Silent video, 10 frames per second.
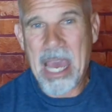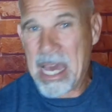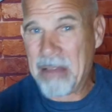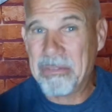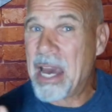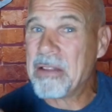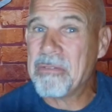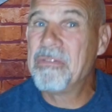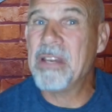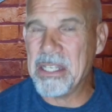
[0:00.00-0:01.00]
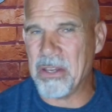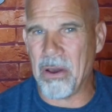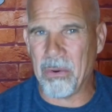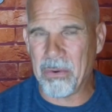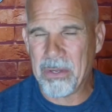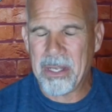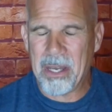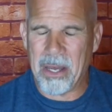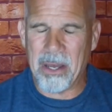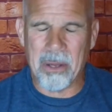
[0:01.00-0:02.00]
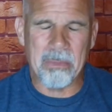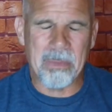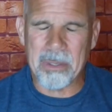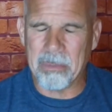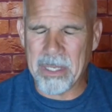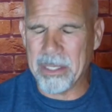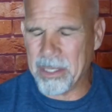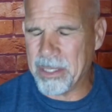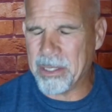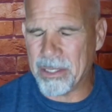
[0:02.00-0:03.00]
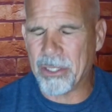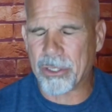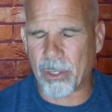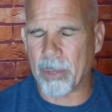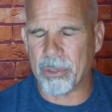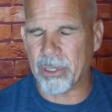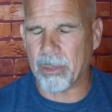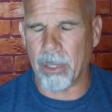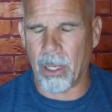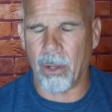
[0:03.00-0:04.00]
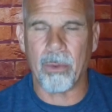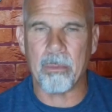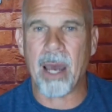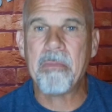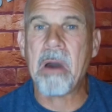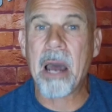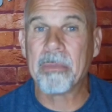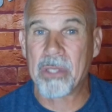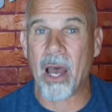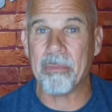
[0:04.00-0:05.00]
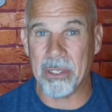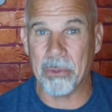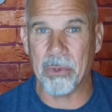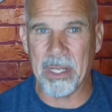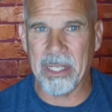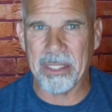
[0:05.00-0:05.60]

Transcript: And I've got a video in the descriptions below. My mom taught me to read,